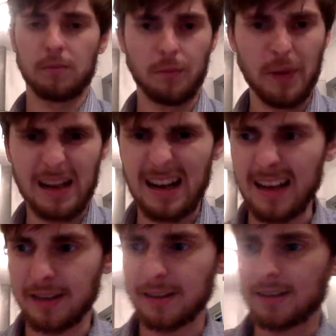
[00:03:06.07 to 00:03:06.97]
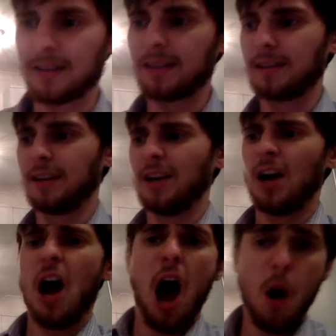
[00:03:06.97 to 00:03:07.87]
Big list.
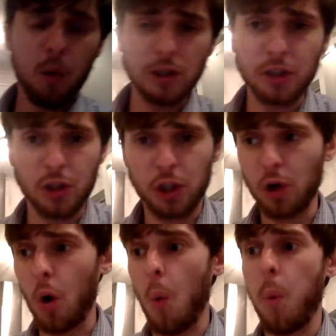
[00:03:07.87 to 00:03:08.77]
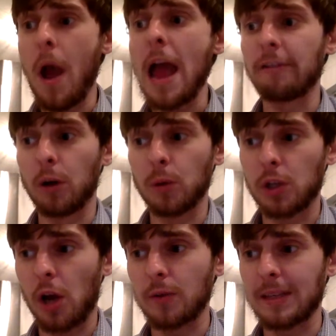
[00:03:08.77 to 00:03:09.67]
I wasn't sure where I was
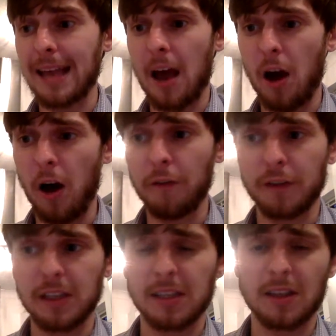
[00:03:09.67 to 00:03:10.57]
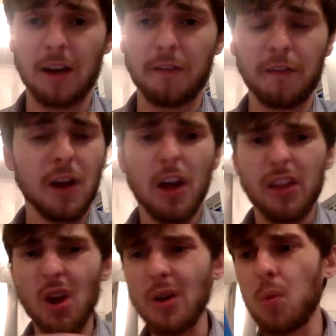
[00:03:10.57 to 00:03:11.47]
going to get half this stuff.
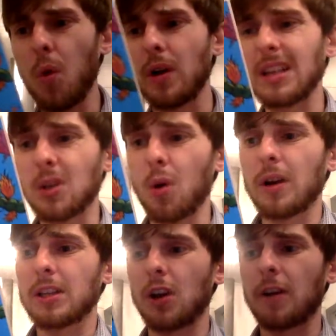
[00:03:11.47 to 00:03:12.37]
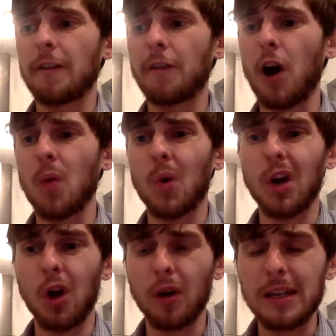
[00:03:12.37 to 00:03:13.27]
The only walkie-talkies I could find were
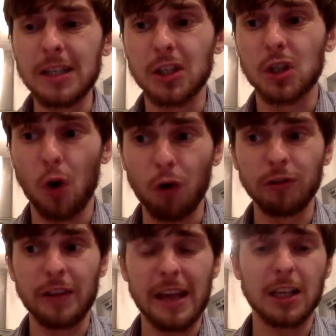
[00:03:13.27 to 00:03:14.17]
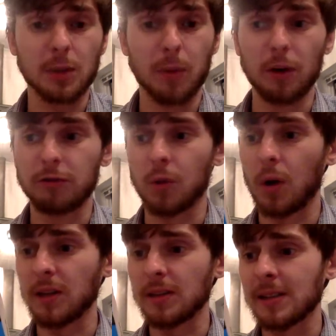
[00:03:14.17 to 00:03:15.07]
Lolly's Dora the Explorer
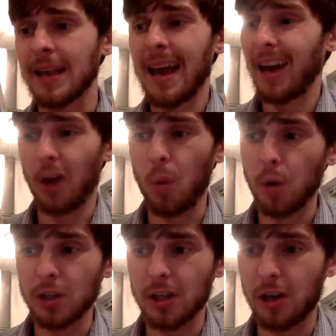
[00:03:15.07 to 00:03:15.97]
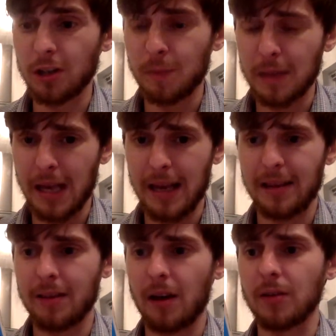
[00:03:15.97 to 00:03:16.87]
ones, and I wasn't going to be
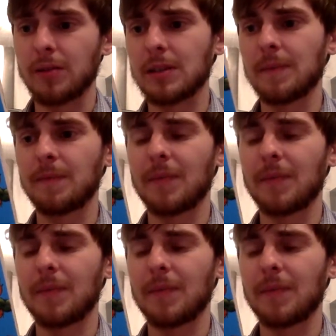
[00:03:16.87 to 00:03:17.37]
taking those.